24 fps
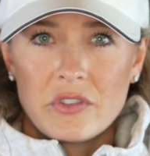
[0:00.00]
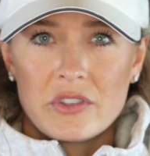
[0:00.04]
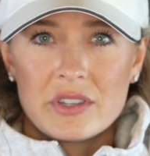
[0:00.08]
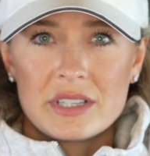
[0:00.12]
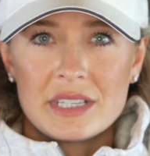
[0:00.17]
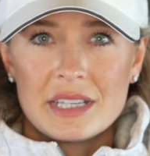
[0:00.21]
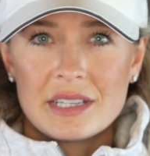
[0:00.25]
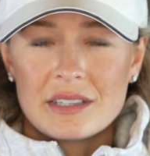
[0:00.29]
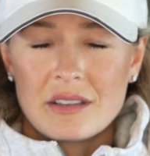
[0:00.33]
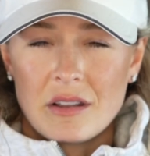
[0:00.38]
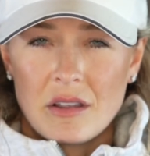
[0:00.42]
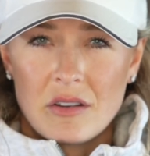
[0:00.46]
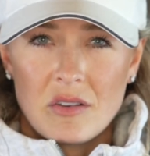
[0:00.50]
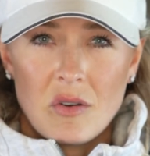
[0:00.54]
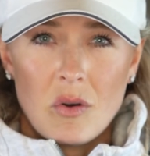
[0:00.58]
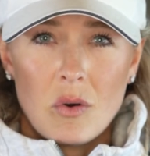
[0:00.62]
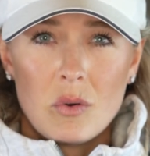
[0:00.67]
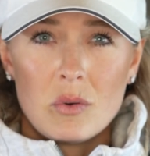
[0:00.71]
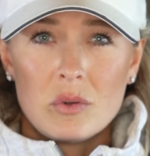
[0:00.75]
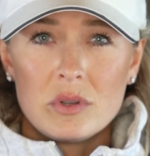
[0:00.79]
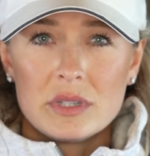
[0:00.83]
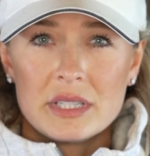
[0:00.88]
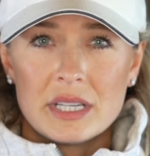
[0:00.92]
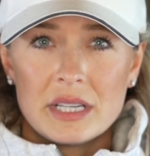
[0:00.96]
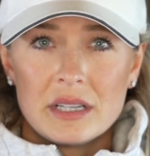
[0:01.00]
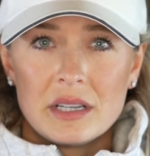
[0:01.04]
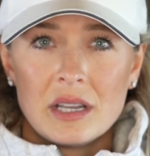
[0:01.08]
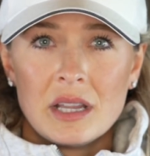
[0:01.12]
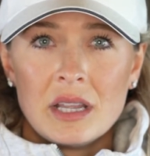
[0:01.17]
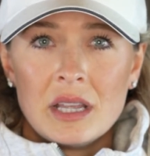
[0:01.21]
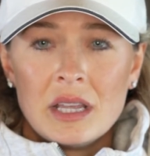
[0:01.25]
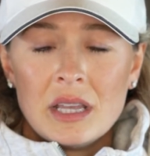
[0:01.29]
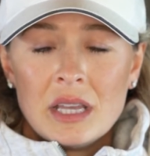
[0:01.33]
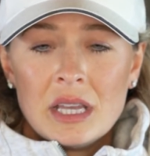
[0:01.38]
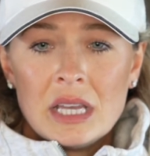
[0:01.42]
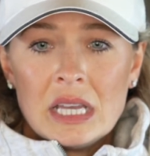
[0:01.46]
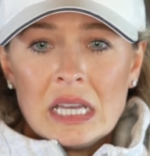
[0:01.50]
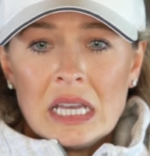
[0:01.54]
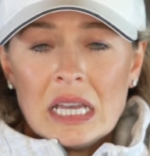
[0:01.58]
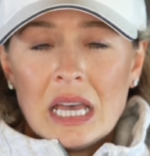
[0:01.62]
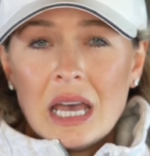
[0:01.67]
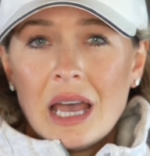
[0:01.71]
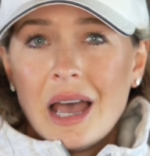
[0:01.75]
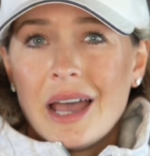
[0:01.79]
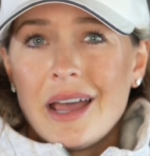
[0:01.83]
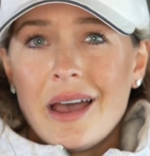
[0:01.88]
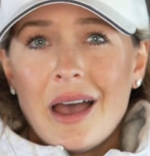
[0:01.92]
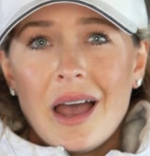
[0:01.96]
for the season on hold. And
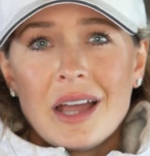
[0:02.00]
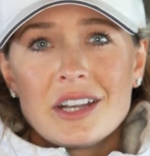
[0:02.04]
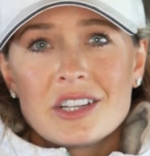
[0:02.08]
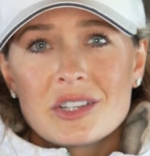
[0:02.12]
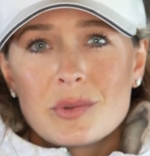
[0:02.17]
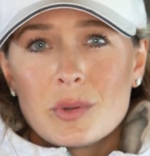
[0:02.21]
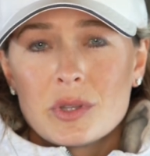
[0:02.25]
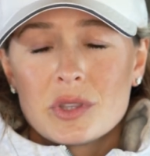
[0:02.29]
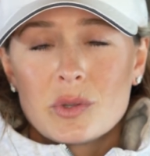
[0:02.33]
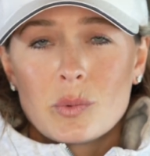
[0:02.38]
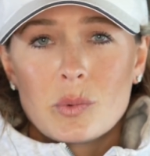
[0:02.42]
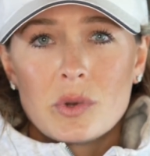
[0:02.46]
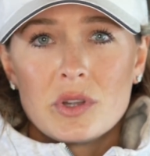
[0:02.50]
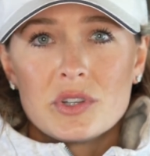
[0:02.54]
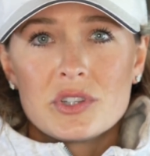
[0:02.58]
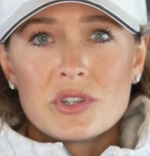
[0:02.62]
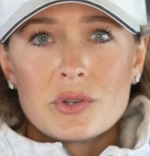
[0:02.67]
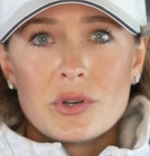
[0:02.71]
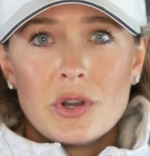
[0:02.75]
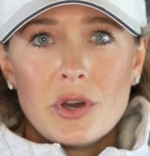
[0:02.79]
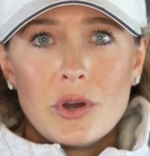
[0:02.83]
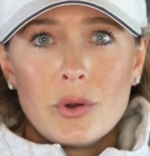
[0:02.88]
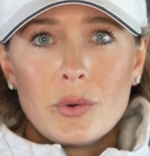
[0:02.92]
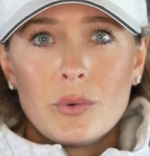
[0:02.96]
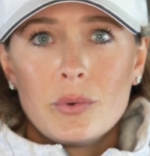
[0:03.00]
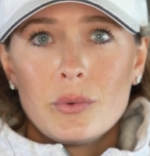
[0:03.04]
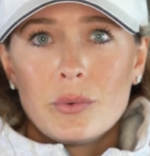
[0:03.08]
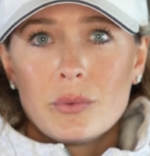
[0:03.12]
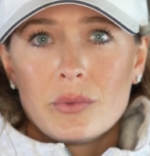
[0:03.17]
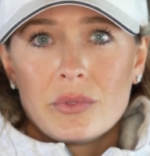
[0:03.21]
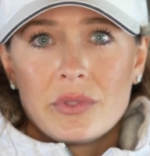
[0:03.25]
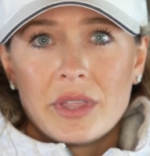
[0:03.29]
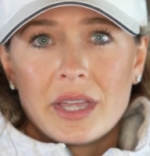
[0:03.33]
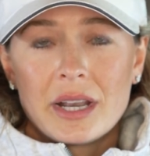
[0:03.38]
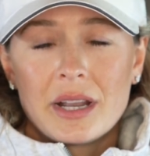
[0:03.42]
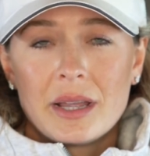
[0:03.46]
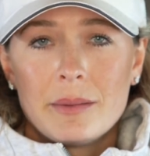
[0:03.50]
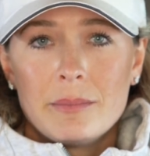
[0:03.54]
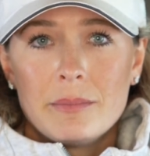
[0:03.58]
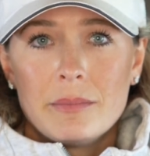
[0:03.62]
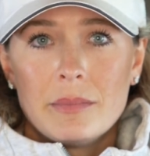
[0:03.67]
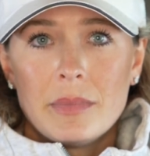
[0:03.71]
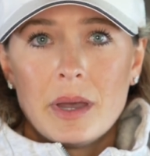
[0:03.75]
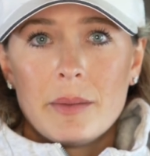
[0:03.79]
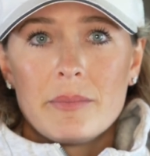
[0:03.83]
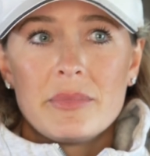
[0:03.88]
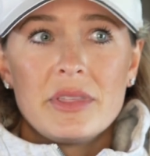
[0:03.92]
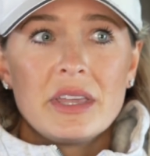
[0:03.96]
I just want the world to know that
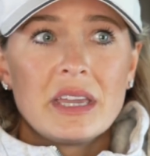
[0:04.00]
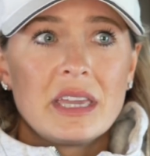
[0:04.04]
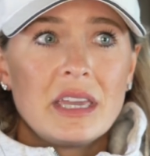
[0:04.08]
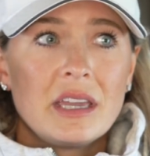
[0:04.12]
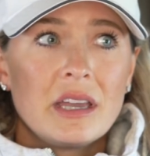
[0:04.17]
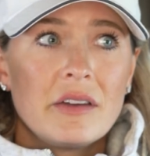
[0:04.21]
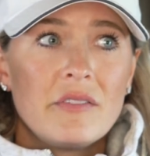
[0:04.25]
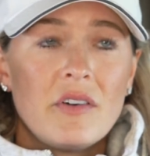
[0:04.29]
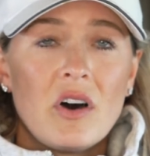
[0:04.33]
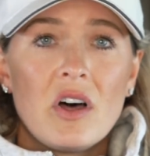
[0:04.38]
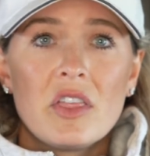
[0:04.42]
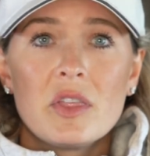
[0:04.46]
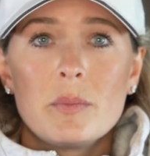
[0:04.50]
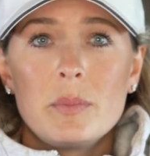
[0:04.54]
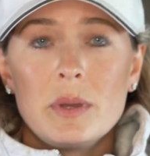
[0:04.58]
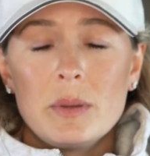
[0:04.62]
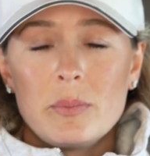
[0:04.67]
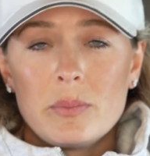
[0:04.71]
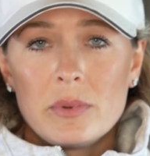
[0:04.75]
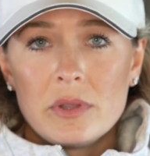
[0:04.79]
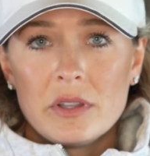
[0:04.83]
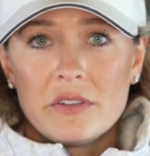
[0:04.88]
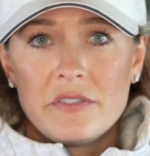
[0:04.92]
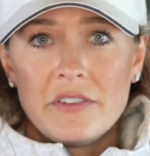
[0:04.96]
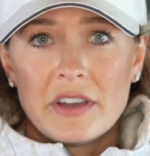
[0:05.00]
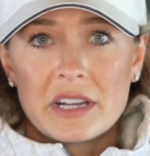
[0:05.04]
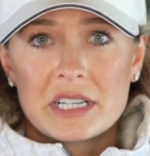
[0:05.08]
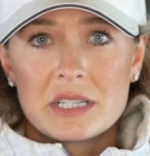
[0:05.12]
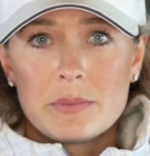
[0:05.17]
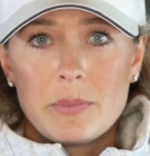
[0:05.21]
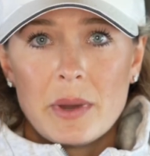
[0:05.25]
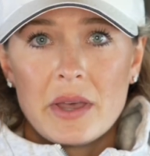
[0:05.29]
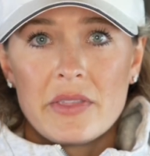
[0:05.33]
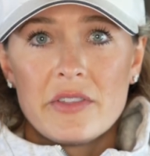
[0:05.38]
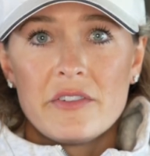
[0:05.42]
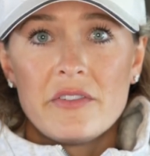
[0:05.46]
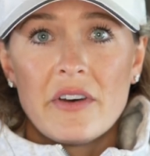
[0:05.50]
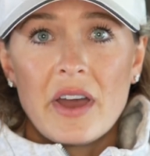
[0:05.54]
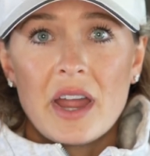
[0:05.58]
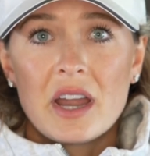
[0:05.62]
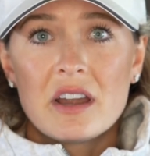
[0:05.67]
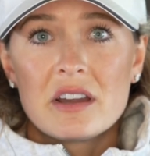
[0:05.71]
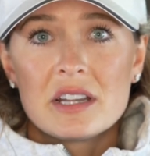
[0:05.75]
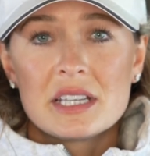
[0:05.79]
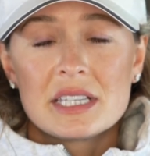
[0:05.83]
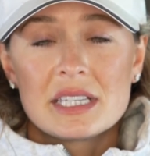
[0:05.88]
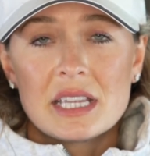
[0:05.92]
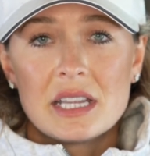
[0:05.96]
I'm thinking of all the people affected by the
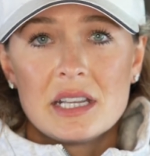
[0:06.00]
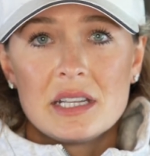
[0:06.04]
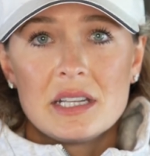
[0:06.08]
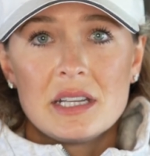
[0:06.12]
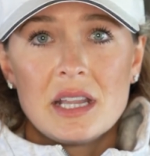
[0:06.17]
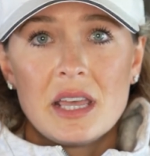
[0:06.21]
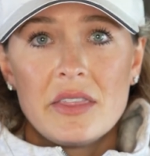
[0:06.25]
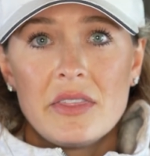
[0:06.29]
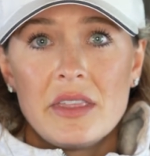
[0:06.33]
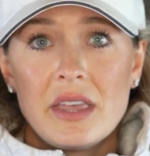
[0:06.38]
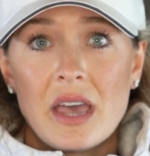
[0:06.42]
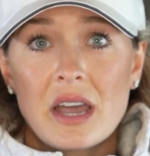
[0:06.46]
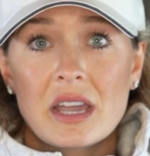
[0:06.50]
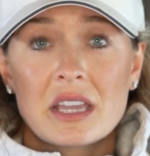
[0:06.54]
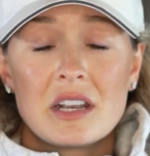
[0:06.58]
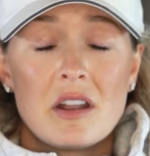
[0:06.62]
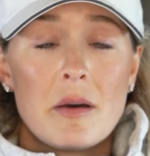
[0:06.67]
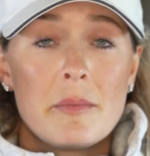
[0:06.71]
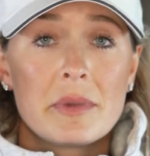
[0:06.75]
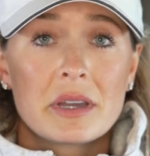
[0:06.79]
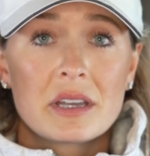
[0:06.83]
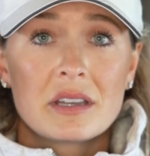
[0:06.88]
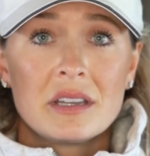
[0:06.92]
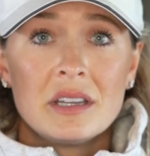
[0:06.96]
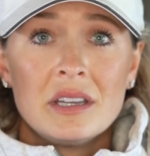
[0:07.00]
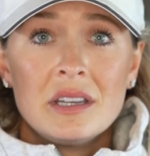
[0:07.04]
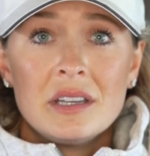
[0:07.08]
virus and the economic